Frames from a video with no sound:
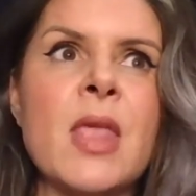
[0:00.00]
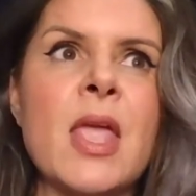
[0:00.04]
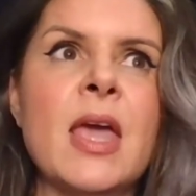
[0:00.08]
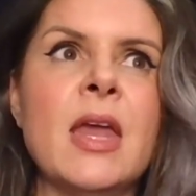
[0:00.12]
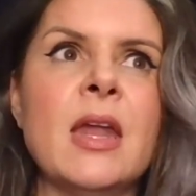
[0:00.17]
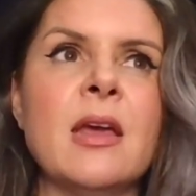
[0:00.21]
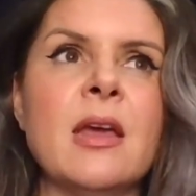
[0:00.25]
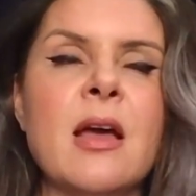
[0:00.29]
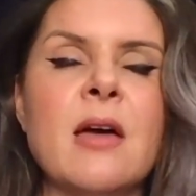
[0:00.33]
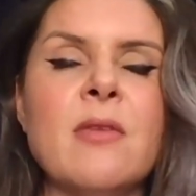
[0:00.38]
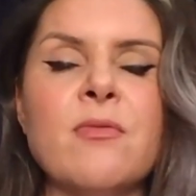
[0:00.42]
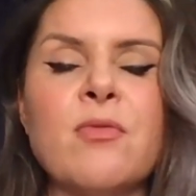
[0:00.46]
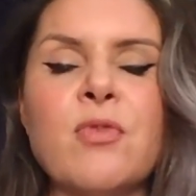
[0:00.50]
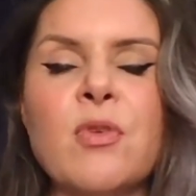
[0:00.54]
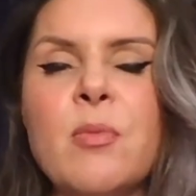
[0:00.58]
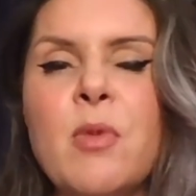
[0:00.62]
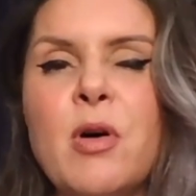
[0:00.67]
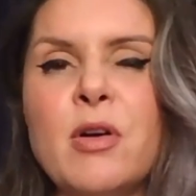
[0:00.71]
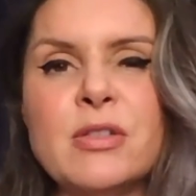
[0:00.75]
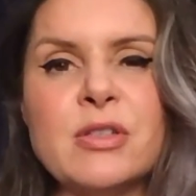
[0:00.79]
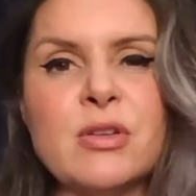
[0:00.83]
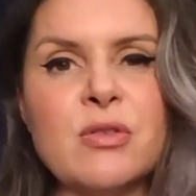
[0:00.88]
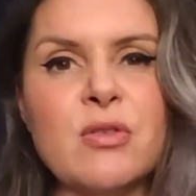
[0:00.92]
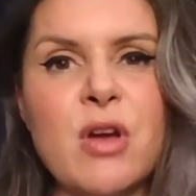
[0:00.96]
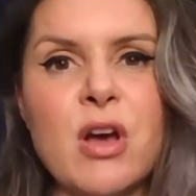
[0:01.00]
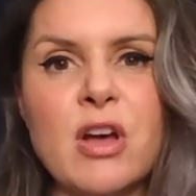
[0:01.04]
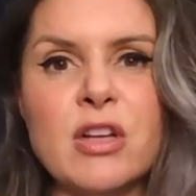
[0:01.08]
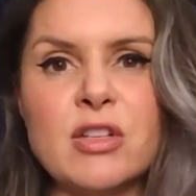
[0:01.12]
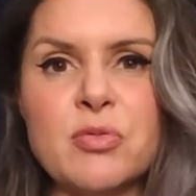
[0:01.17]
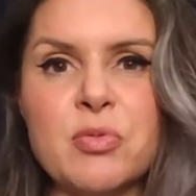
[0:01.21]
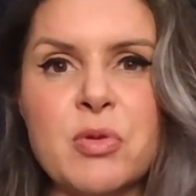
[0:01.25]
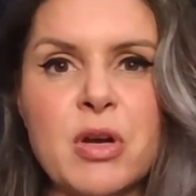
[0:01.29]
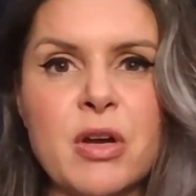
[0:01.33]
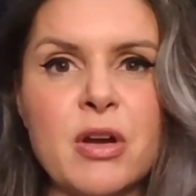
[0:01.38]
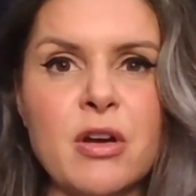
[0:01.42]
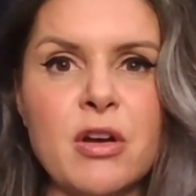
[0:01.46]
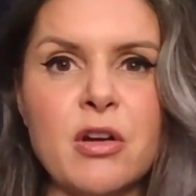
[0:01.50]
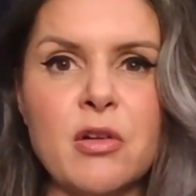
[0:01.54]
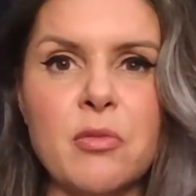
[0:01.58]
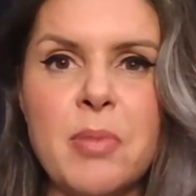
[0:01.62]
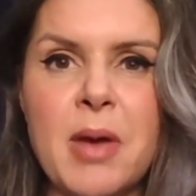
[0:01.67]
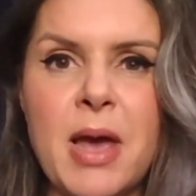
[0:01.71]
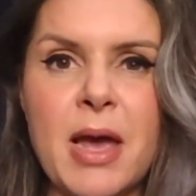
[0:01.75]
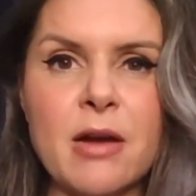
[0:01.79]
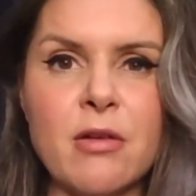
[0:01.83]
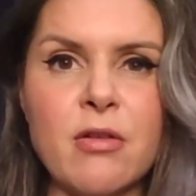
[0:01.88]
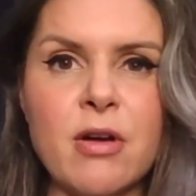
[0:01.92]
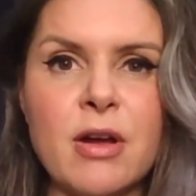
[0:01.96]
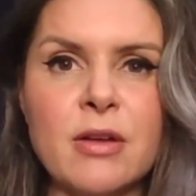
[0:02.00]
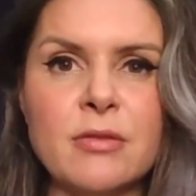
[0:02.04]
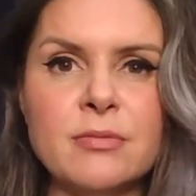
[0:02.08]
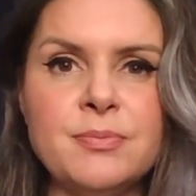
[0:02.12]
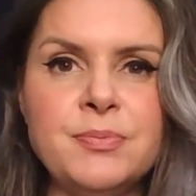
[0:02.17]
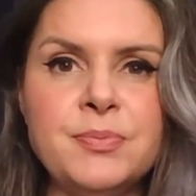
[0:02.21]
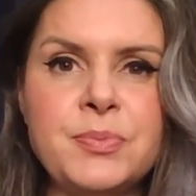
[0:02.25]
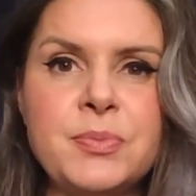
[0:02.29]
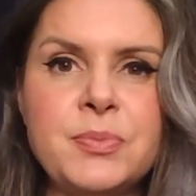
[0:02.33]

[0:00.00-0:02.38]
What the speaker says: And I come from also an entrepreneurial background.